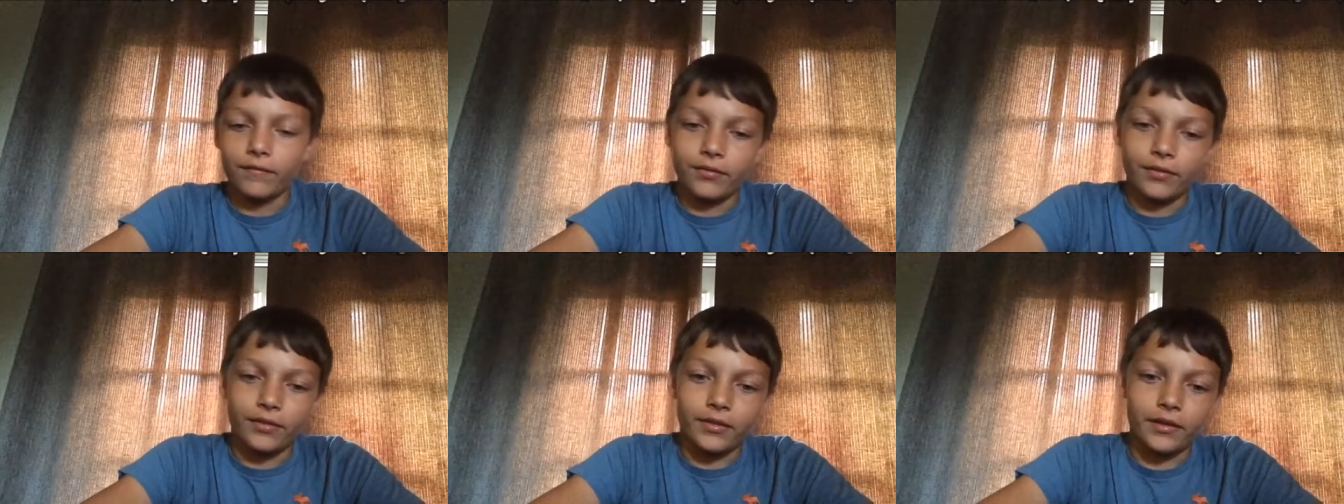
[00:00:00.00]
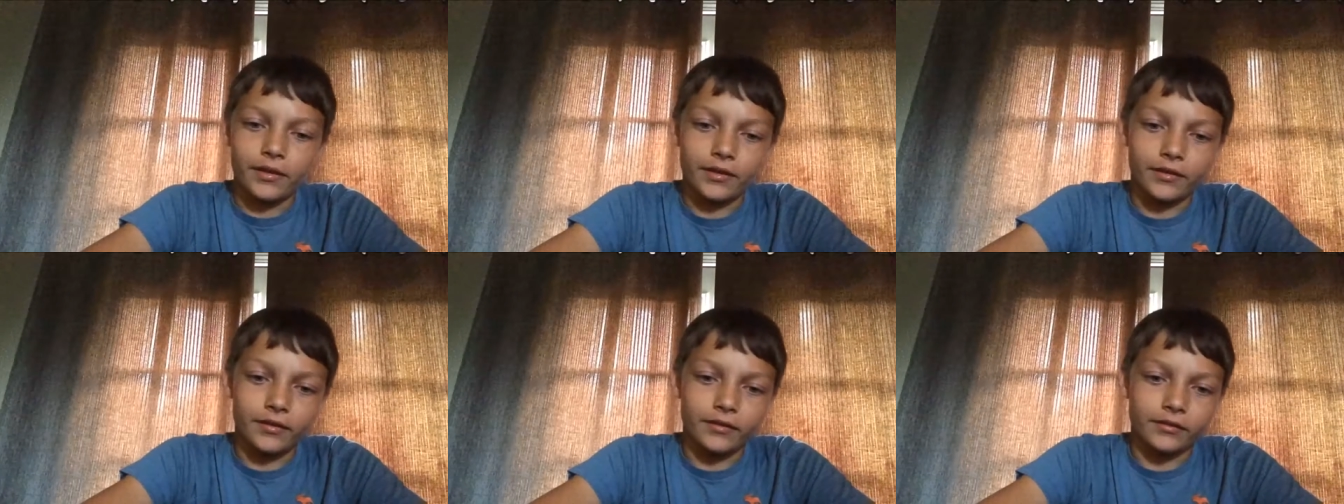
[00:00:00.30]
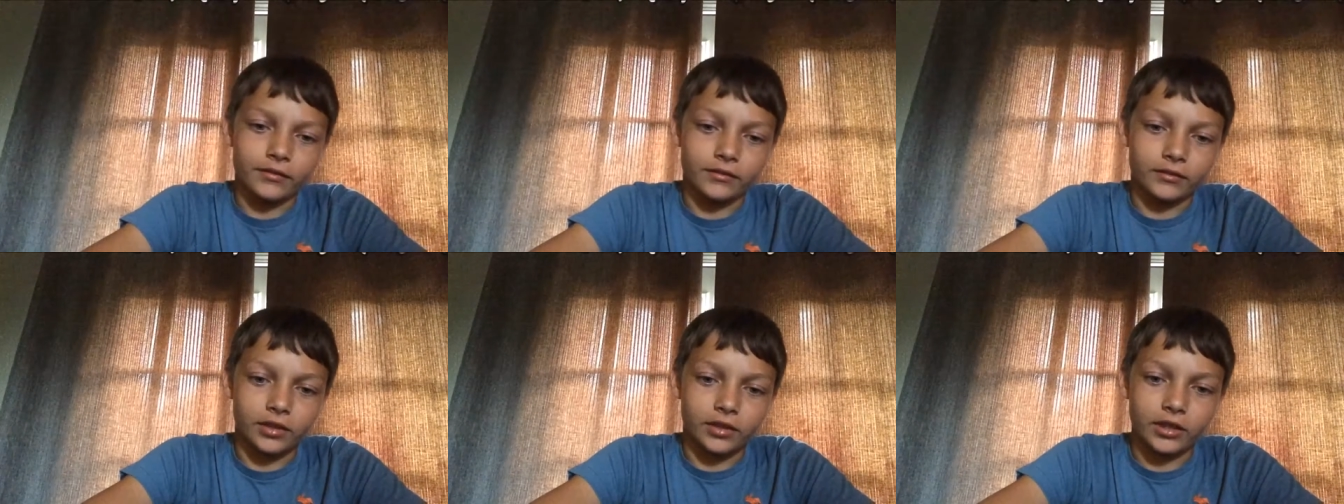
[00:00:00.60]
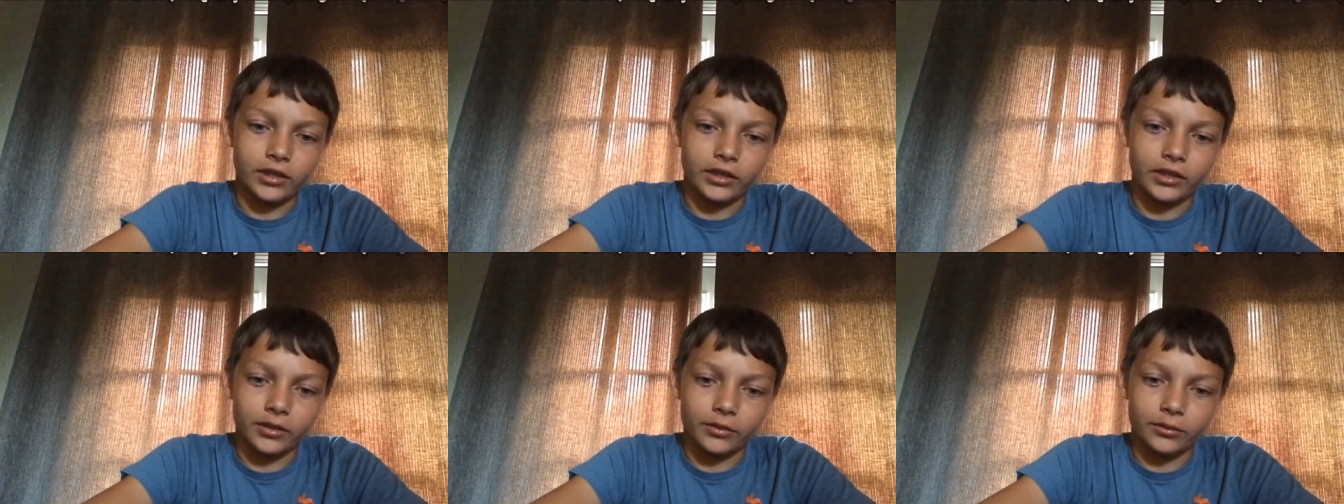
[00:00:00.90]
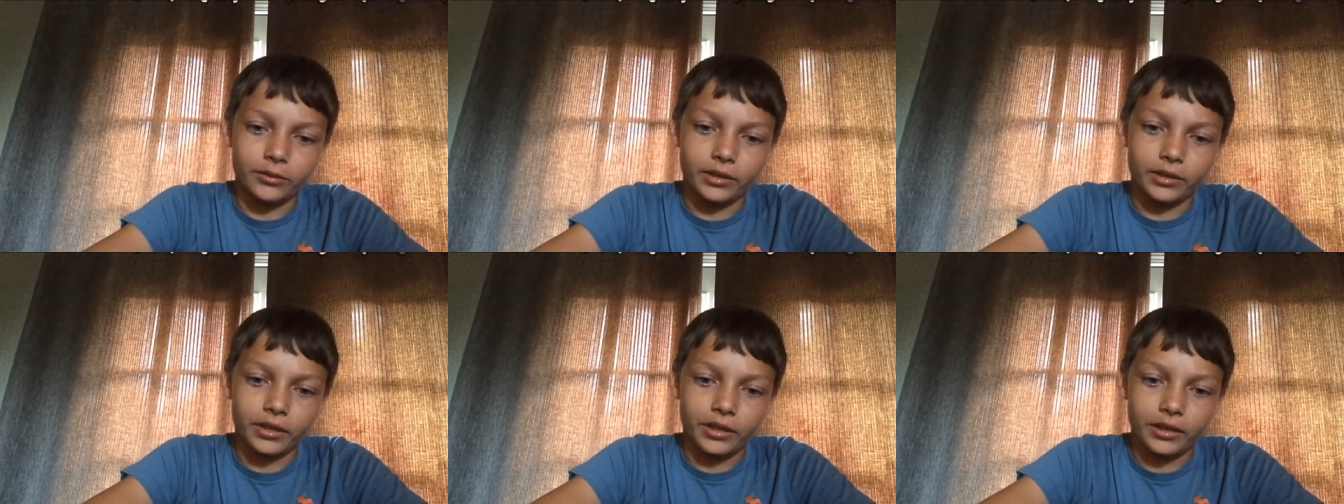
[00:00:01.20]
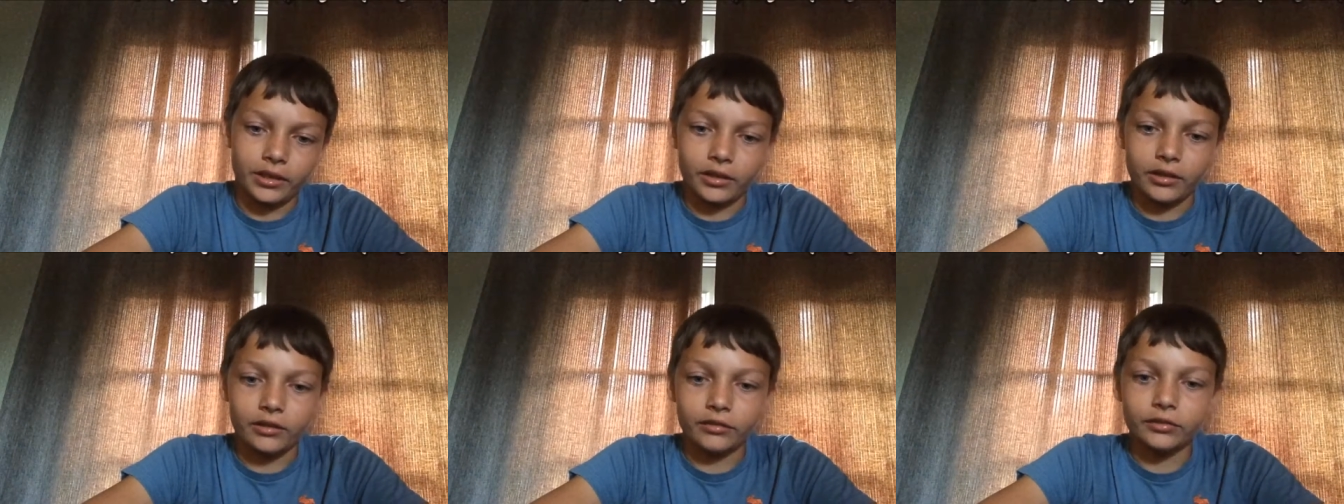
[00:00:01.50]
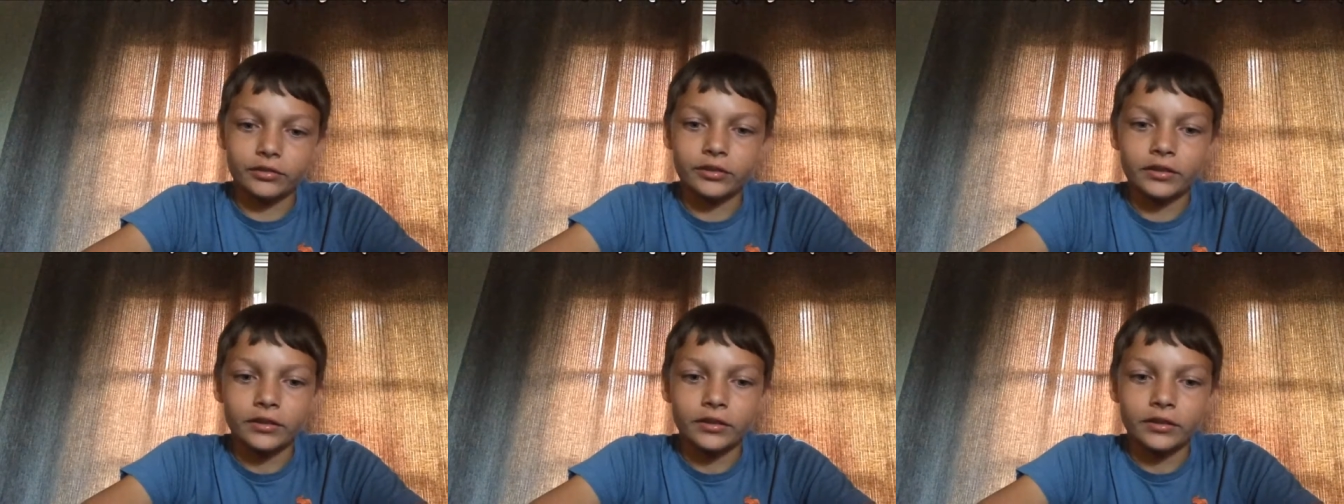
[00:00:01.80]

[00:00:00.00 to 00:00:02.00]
And then right here we have